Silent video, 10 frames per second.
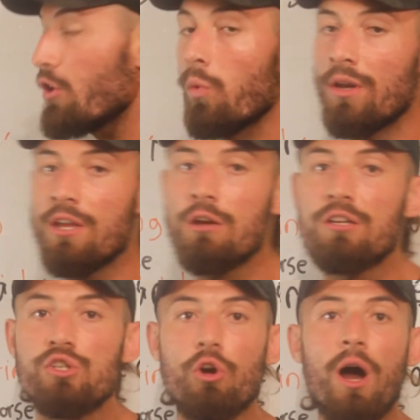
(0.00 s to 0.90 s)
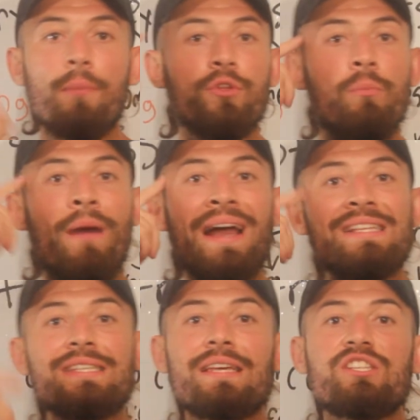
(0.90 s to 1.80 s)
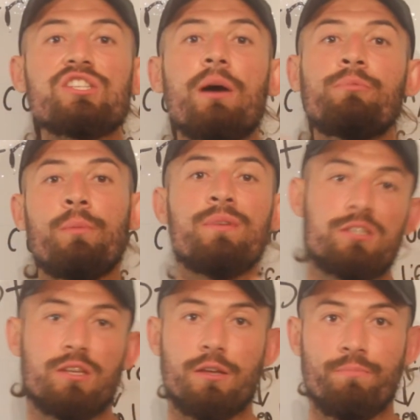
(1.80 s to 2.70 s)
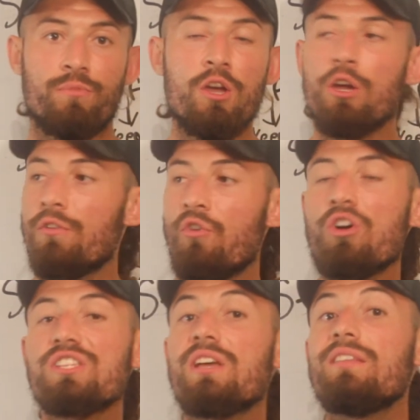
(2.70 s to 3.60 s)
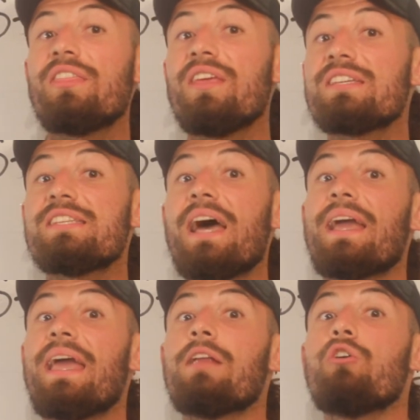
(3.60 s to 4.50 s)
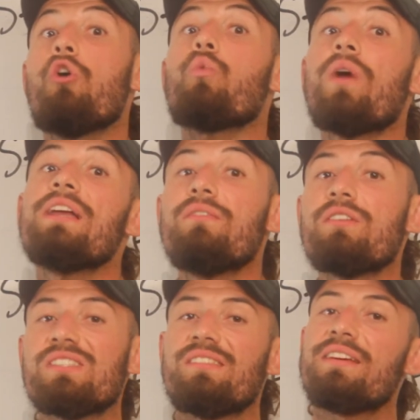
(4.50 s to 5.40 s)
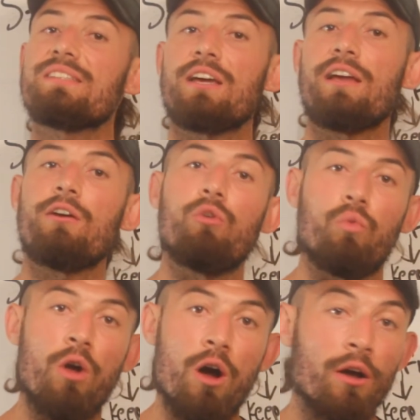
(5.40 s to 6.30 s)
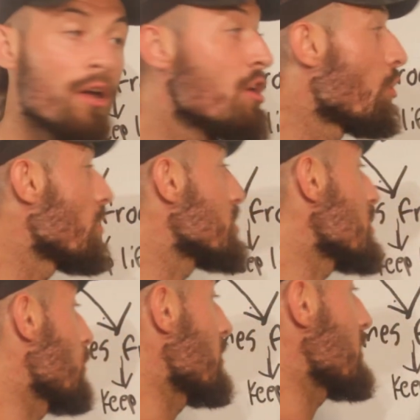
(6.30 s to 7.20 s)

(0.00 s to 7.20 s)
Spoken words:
one here is your mindset is just optimistic. You're focusing on the things that can go right versus things that can go wrong, which is once